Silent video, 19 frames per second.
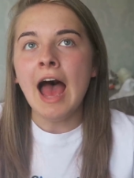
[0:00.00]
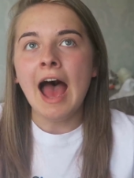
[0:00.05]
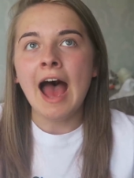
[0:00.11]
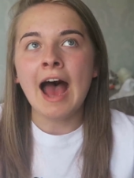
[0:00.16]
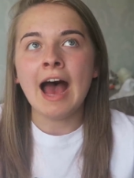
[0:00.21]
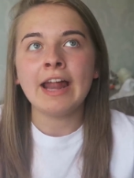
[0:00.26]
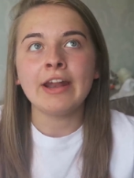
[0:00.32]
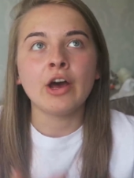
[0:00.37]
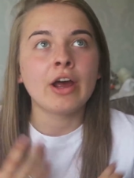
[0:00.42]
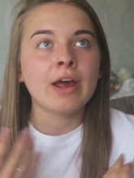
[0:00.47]

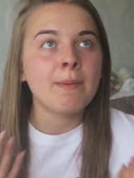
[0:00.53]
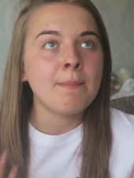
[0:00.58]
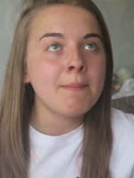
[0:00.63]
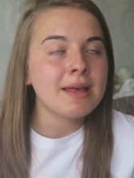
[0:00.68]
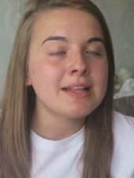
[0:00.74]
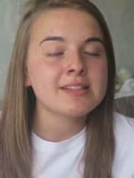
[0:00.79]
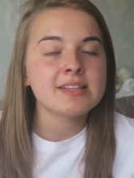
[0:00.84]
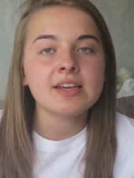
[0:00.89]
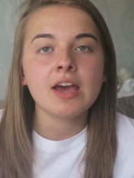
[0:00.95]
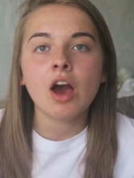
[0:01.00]
And I
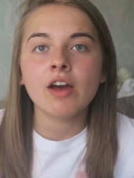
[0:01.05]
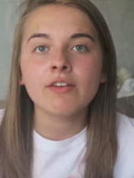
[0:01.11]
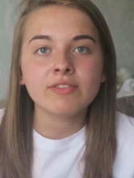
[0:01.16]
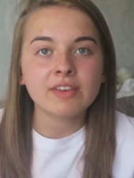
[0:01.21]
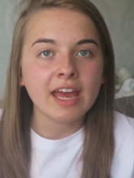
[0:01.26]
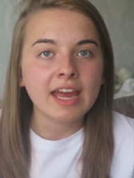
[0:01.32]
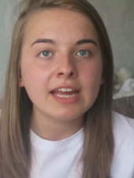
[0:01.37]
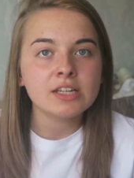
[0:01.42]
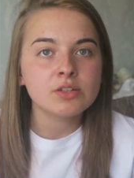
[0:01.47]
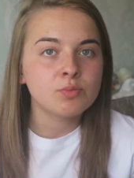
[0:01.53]
admit it, I've
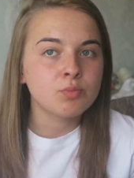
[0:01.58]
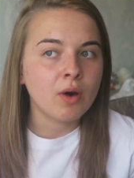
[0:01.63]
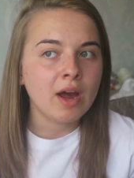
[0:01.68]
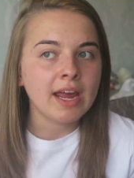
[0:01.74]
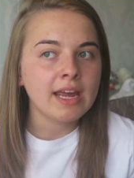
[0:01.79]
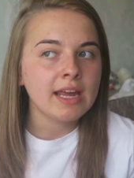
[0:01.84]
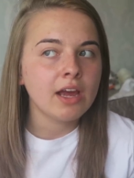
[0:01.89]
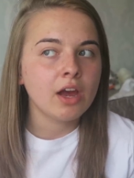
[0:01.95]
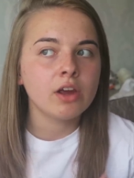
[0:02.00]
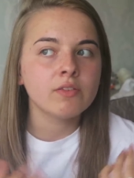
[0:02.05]
gained
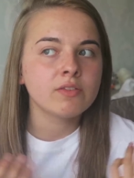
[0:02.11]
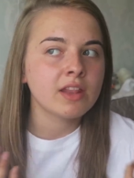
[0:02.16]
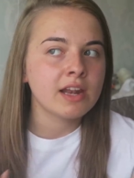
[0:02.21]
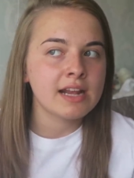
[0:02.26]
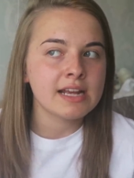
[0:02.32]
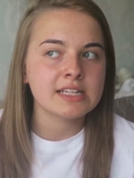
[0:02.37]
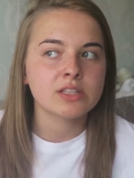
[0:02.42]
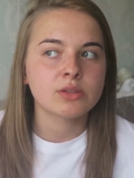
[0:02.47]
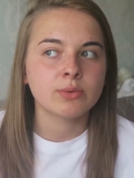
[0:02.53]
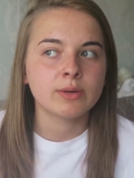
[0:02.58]
weight over the
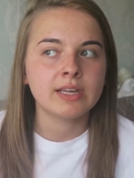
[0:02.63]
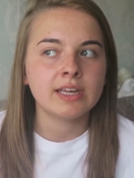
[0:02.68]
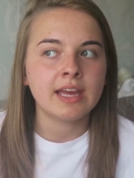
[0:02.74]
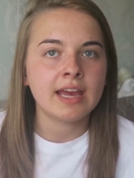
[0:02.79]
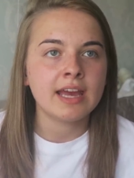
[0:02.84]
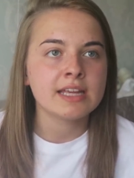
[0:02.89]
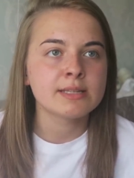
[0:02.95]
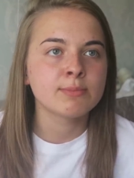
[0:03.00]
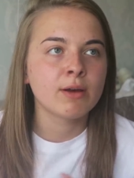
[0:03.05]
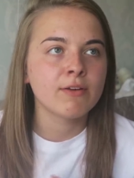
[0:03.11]
last 3
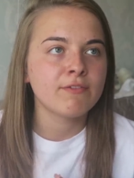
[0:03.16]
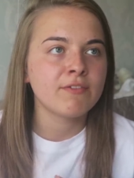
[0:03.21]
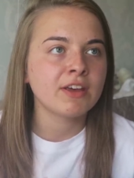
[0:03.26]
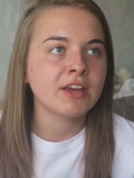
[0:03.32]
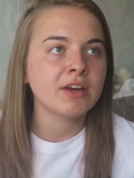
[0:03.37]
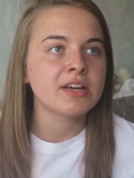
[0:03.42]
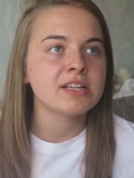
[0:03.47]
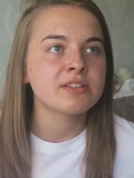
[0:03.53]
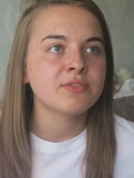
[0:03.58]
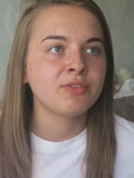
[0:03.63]
years. My
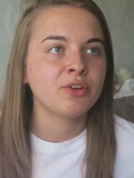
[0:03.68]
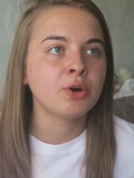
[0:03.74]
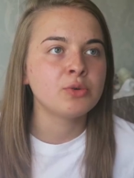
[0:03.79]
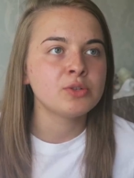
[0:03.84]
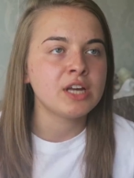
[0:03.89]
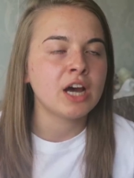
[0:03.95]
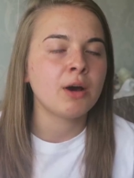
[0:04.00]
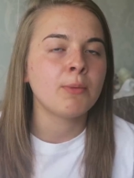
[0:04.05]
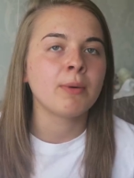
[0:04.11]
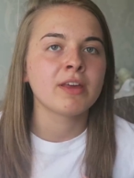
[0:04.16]
figure has
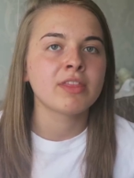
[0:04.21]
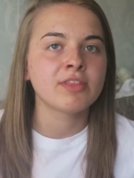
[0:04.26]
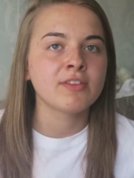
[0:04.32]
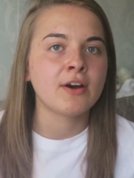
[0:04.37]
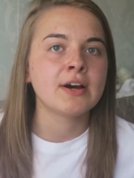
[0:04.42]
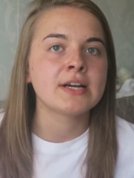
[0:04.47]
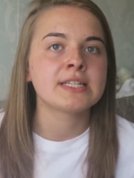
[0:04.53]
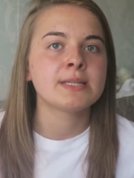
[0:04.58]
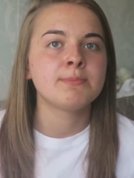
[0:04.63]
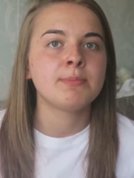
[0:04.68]
filled out, my
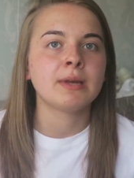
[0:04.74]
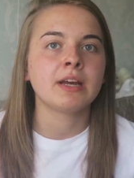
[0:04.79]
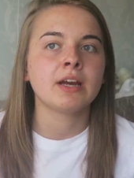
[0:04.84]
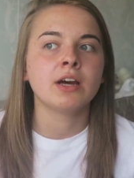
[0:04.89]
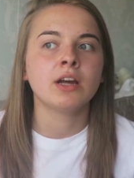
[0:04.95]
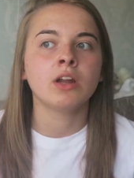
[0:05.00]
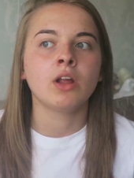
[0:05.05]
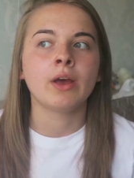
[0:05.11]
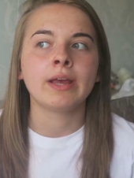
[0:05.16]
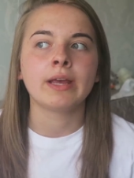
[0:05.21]
thighs are
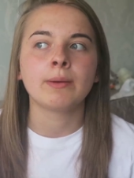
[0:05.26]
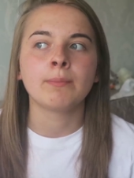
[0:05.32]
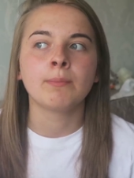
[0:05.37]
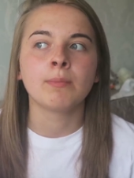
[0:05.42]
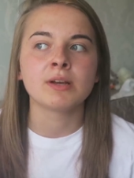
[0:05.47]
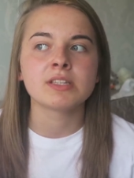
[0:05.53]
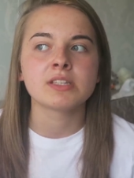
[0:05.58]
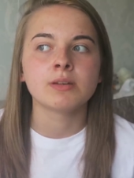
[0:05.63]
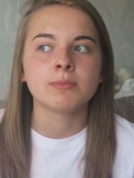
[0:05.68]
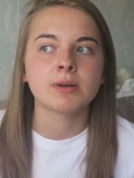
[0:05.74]
bigger, like
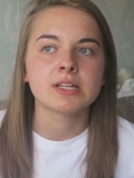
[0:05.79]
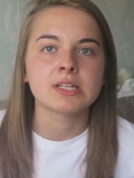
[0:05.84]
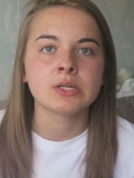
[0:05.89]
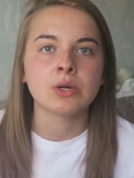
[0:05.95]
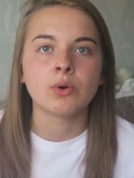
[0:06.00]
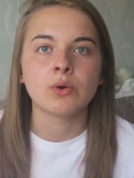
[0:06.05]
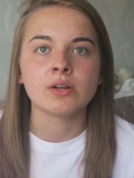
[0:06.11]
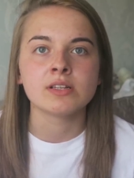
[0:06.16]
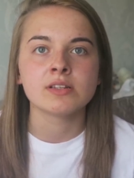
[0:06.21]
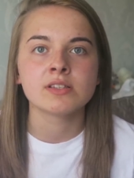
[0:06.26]
my stomach's
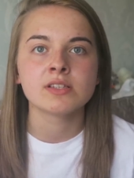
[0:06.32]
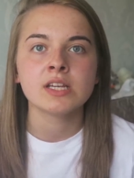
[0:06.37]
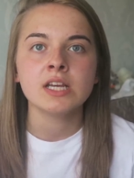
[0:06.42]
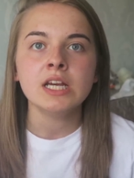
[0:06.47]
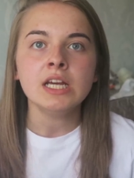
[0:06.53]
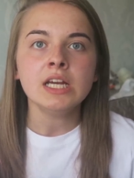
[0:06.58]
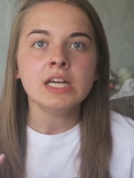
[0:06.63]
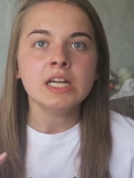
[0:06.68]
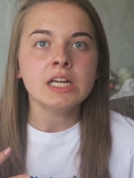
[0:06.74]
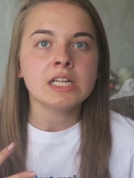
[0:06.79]
not as
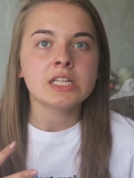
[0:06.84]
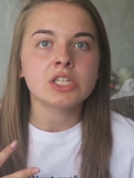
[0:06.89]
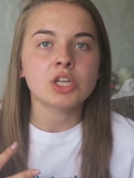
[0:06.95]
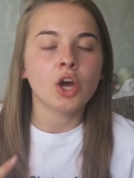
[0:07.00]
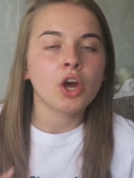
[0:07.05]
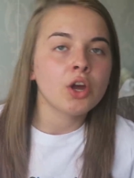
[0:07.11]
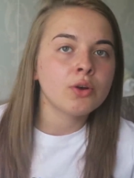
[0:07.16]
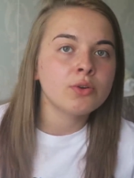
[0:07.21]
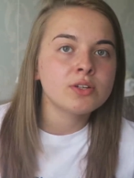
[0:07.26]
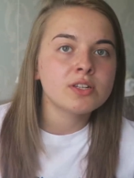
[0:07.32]

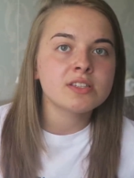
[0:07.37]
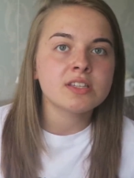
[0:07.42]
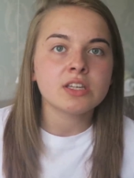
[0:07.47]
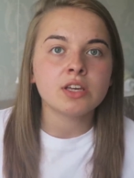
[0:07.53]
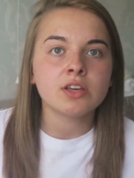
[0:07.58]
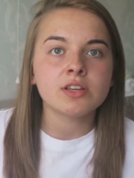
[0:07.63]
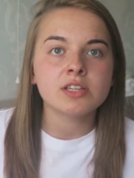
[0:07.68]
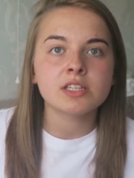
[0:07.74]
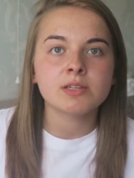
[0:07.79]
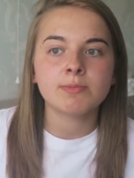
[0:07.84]
toned as it
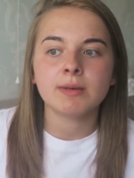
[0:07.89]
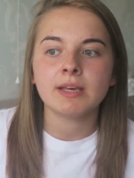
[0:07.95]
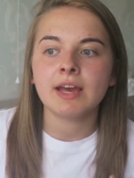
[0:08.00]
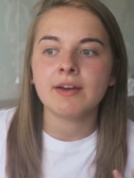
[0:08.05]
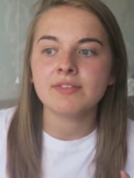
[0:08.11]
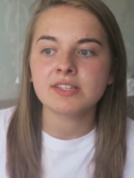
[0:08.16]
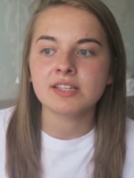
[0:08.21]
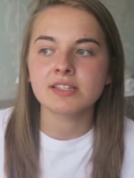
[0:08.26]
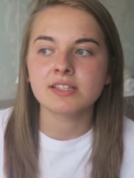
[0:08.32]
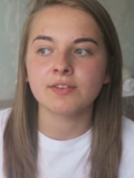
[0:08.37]
used to be
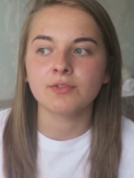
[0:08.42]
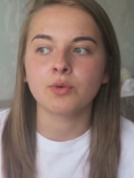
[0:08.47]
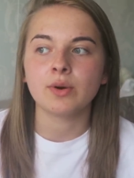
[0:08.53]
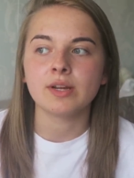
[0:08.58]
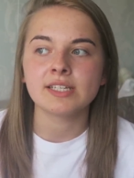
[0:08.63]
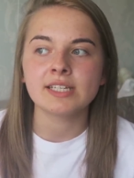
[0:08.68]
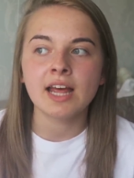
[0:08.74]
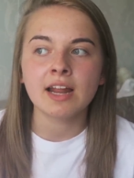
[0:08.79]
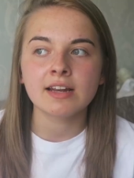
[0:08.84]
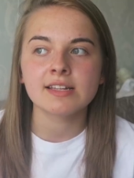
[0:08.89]
ever since I've
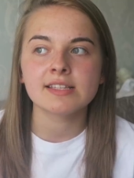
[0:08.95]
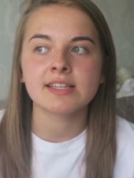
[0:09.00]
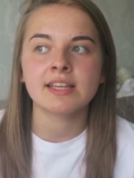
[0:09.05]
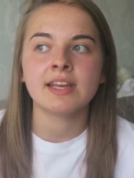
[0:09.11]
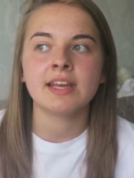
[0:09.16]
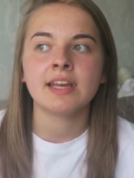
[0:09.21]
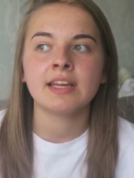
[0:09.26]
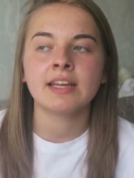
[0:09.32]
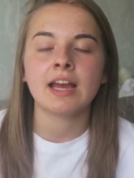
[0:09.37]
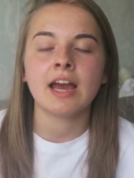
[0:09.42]
quit
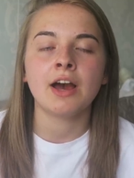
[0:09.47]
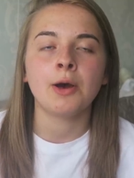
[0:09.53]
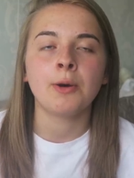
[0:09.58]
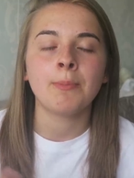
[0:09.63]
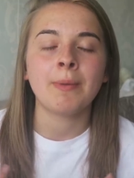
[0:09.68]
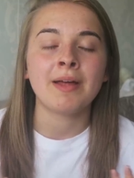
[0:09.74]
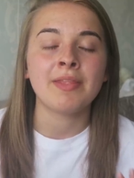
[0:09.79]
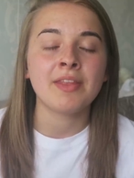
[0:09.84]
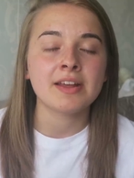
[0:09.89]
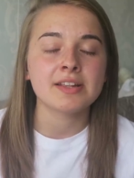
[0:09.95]
dancing,
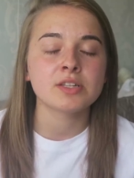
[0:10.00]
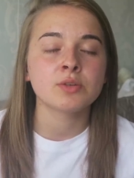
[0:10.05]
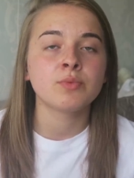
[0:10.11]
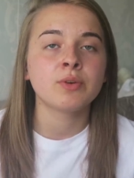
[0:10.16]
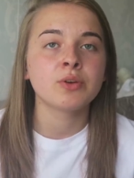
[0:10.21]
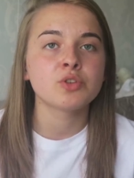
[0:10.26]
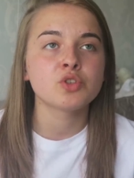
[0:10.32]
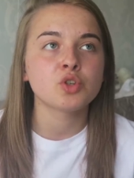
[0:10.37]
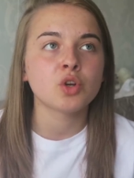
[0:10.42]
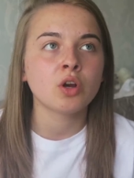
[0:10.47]
and that's a
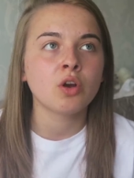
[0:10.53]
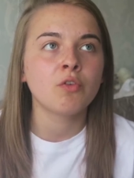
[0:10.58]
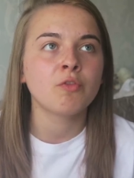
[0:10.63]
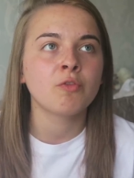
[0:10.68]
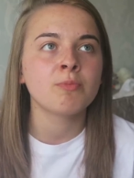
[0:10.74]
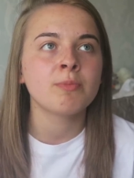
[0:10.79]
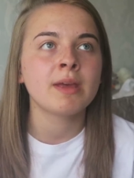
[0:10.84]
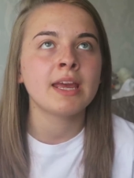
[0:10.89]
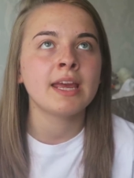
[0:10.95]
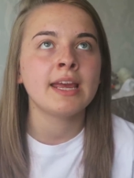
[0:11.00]
real struggle
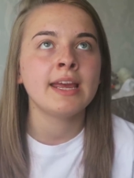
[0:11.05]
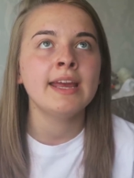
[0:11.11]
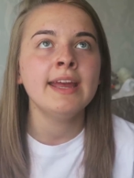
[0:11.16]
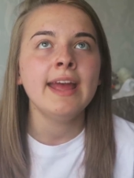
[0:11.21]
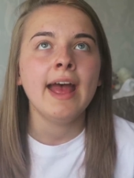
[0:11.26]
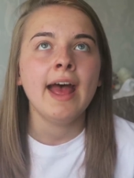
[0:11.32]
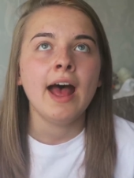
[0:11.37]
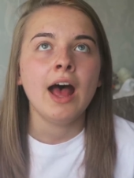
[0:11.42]
for me.